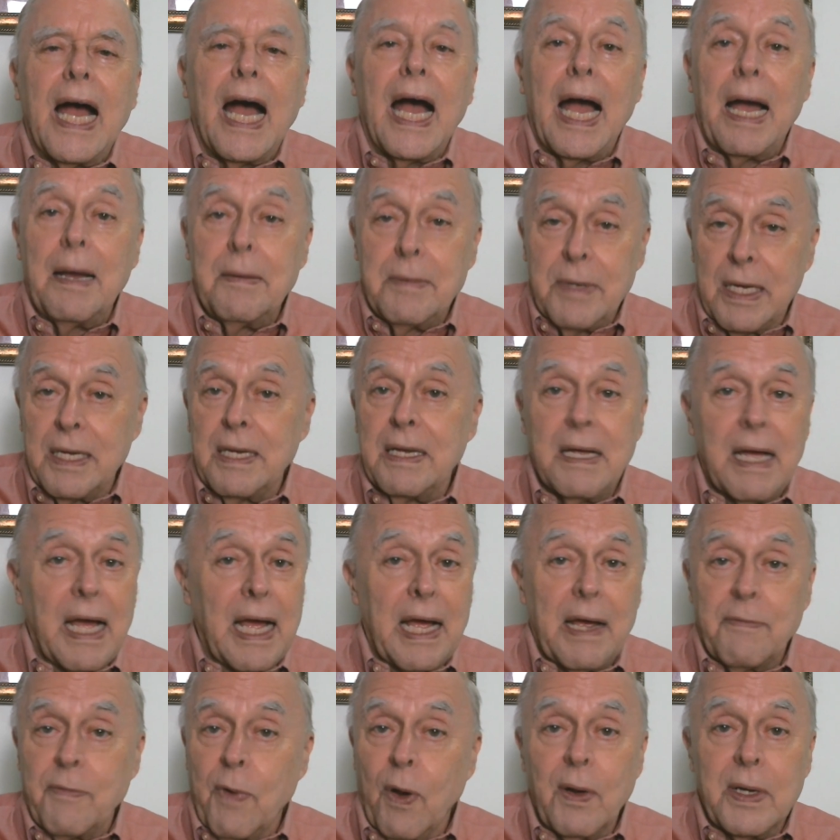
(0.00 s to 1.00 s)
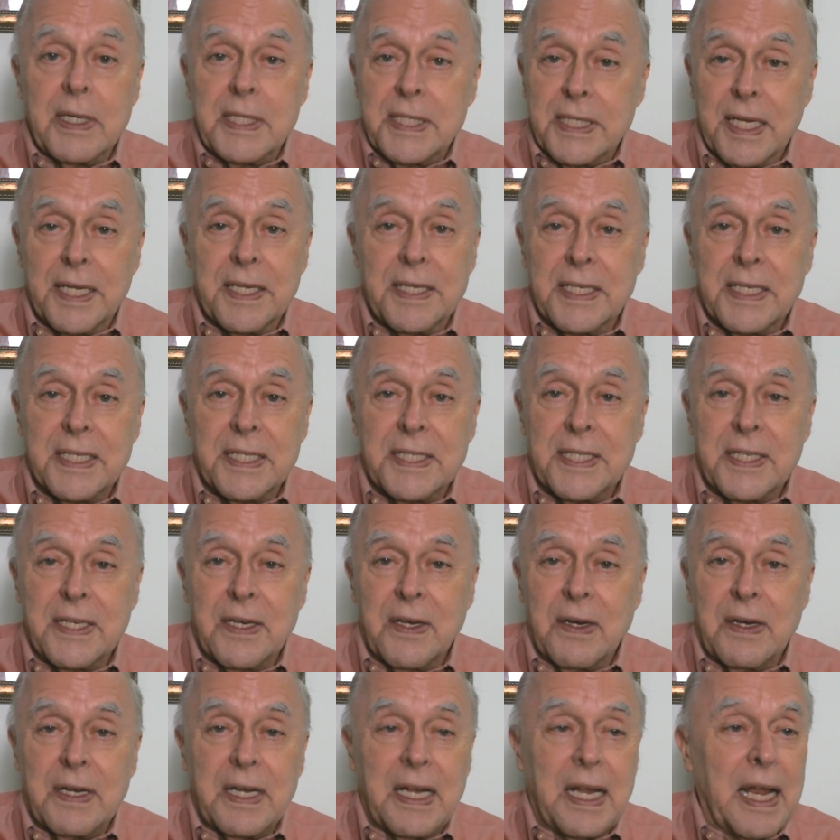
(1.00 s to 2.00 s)
and I've always said this,
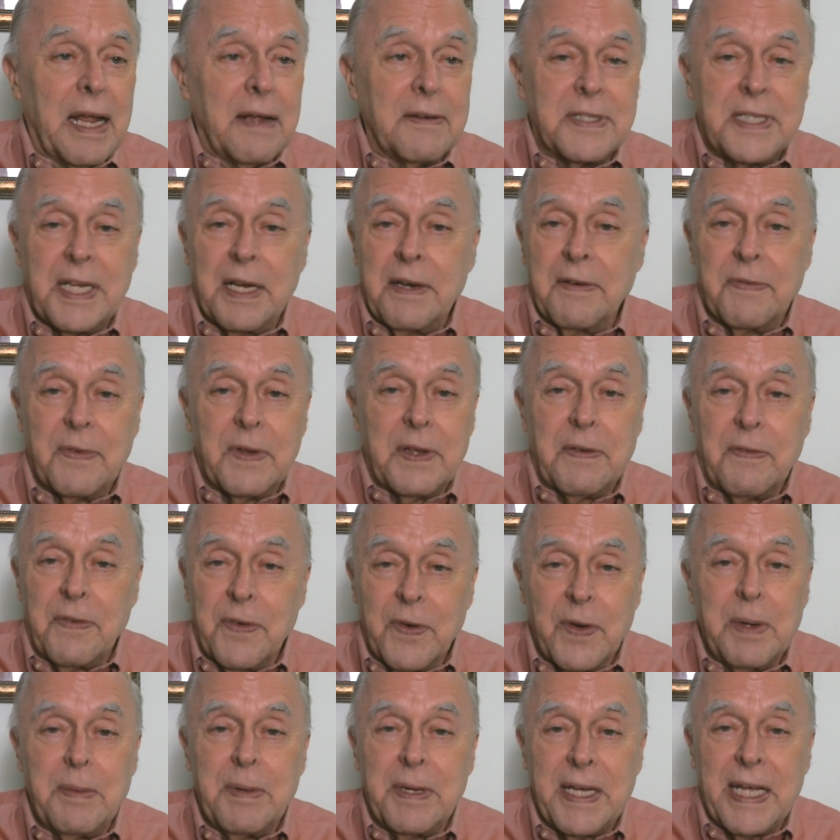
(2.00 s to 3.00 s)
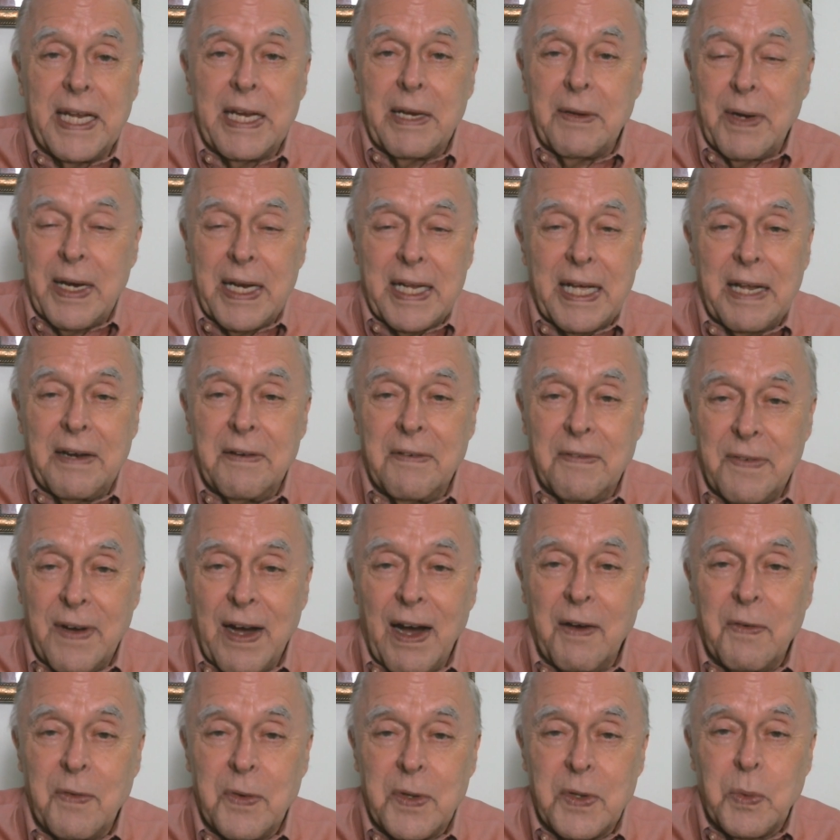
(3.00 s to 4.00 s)
and I said it from the very beginning when I got
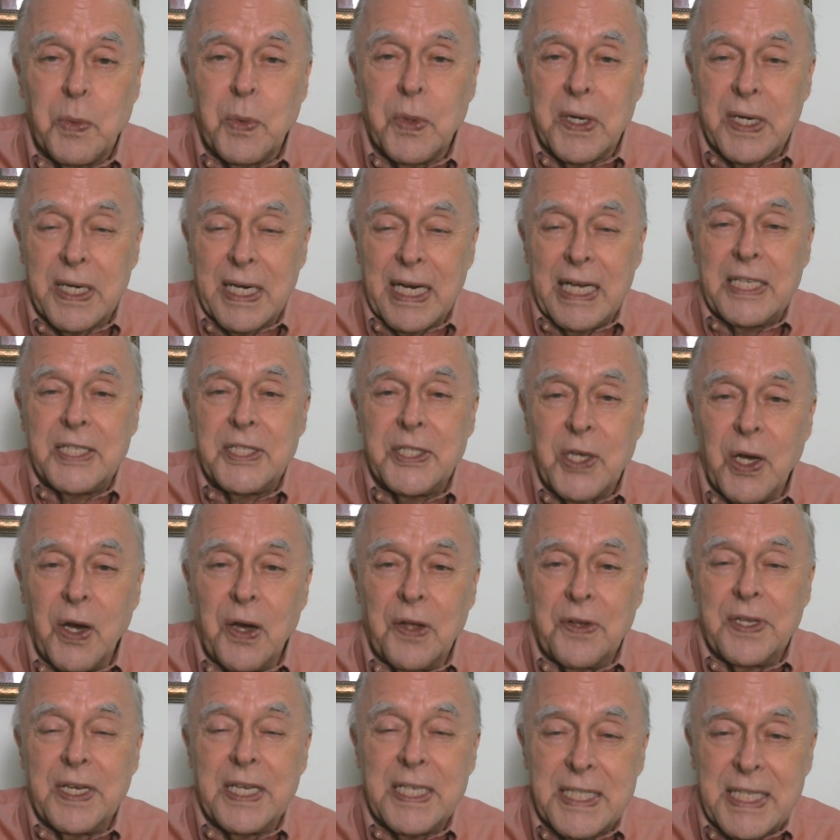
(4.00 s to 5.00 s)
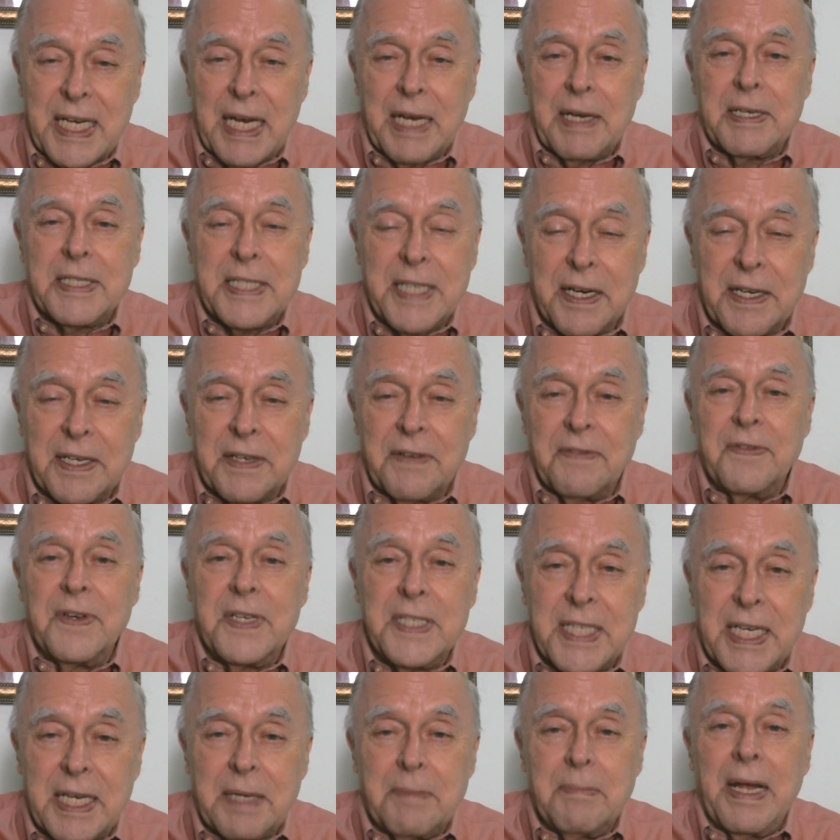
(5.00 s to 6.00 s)
involved with the work and I saw things and I started
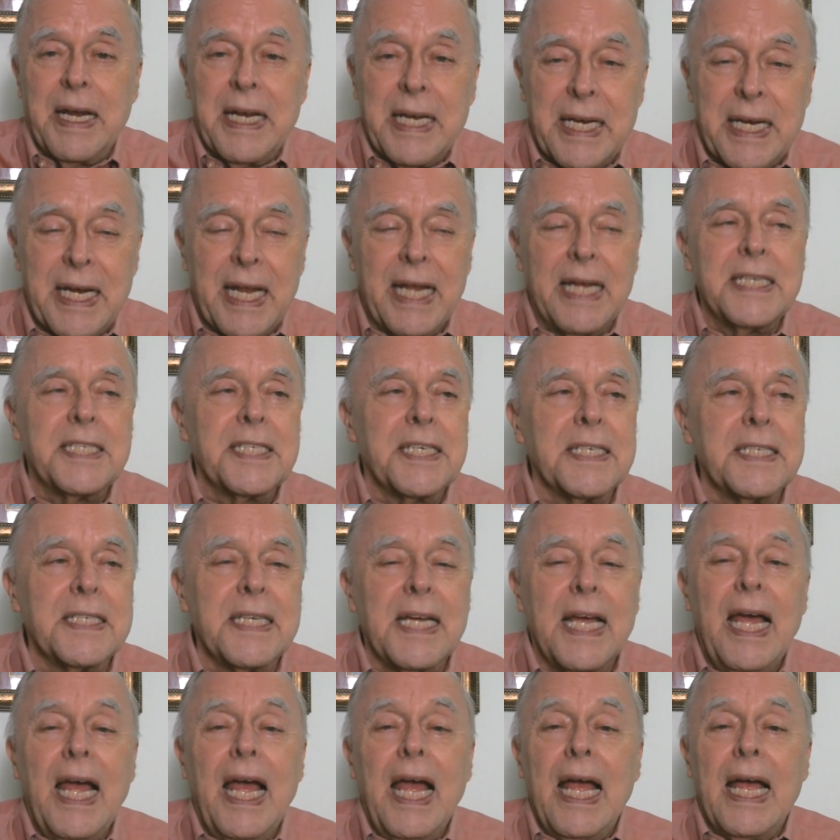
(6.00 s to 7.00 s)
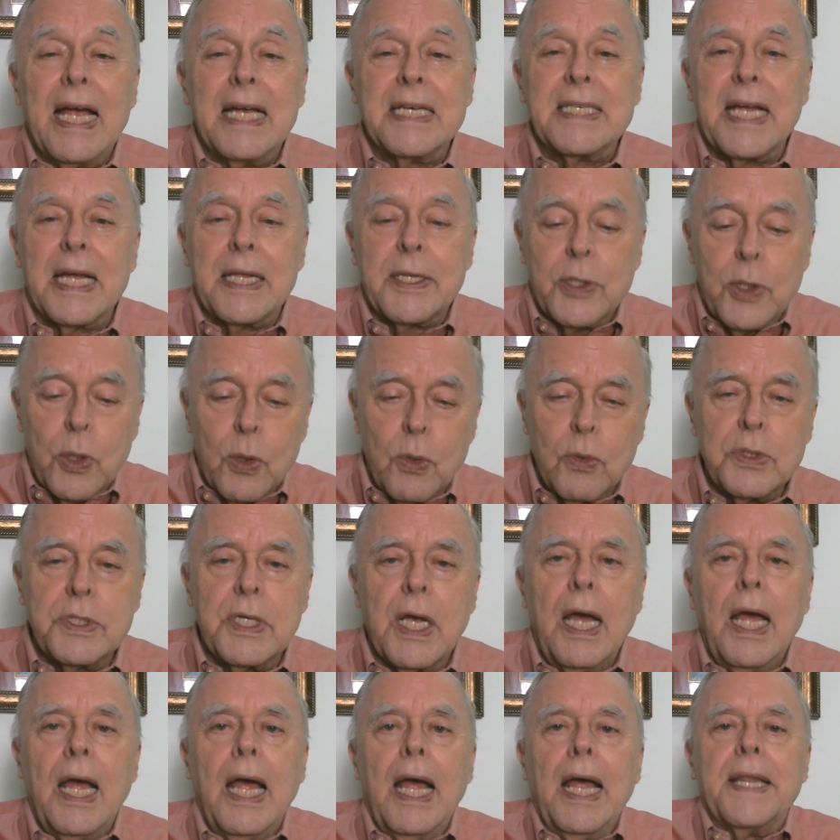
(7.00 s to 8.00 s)
visiting many nations, is that those
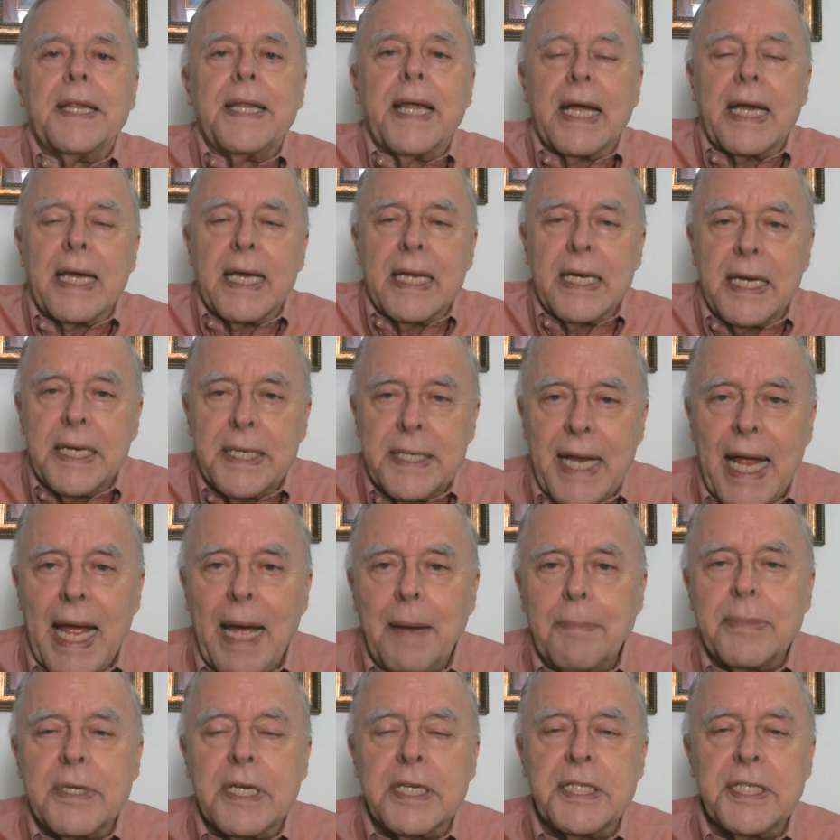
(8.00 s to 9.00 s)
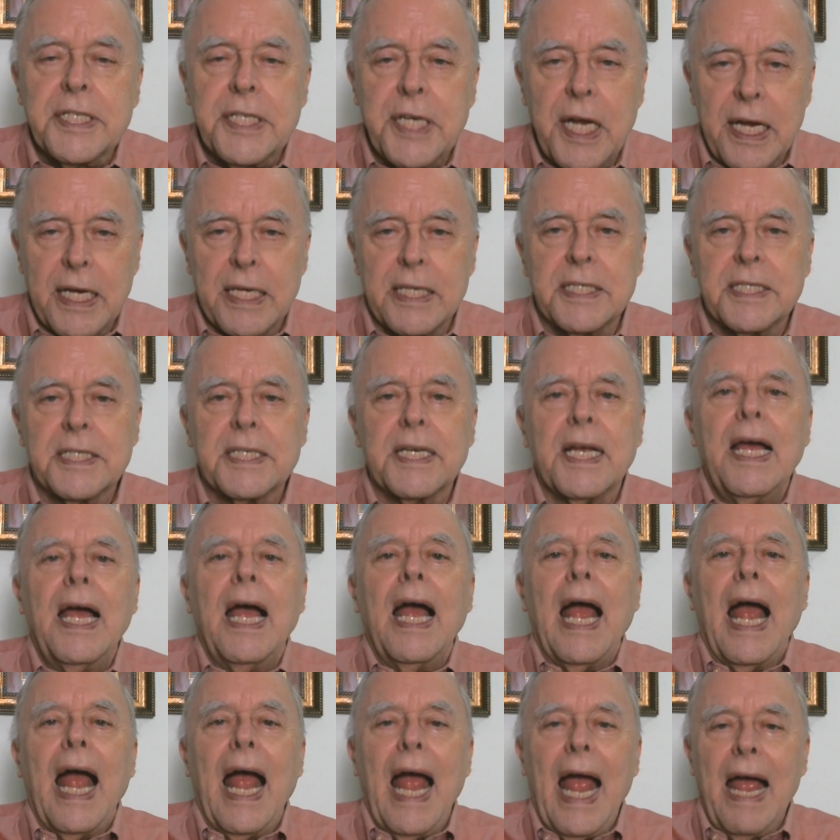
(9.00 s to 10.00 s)
that can adapt to change
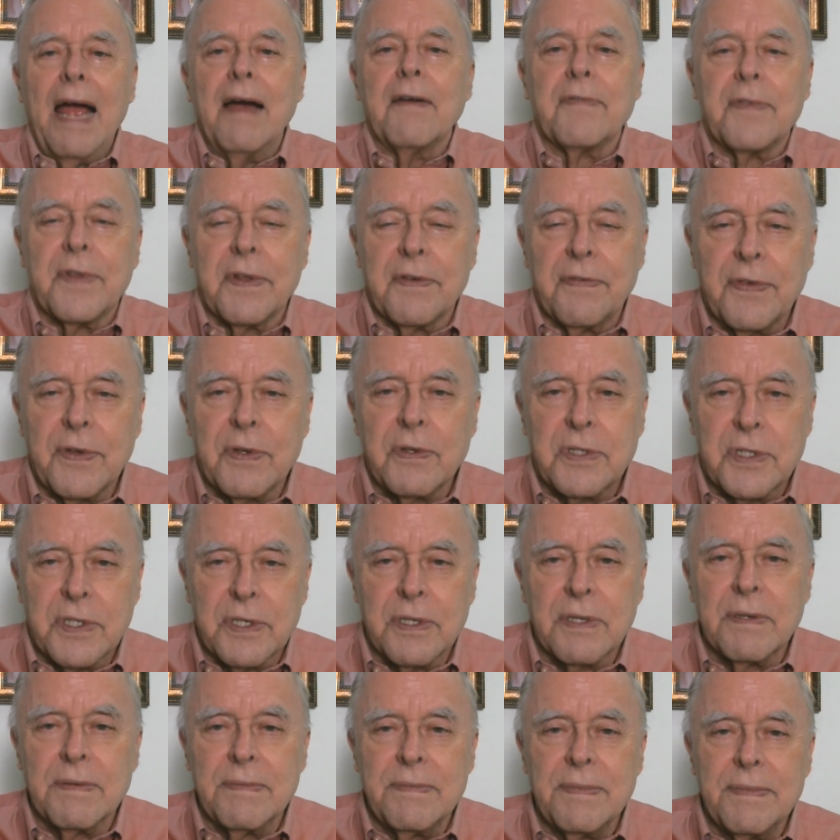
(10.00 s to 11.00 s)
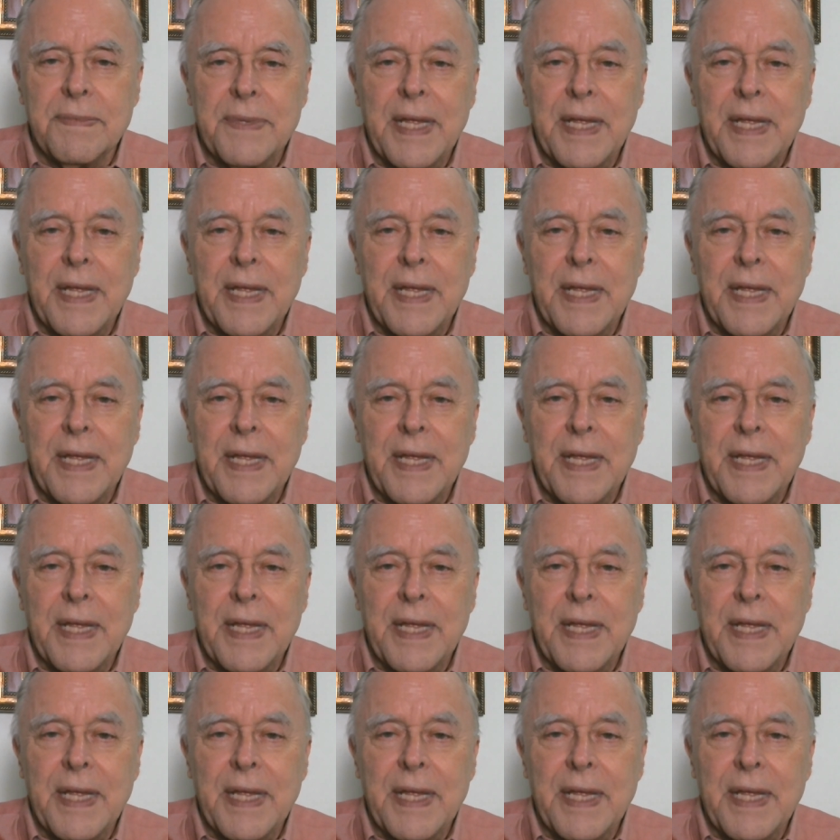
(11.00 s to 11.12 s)
have the future.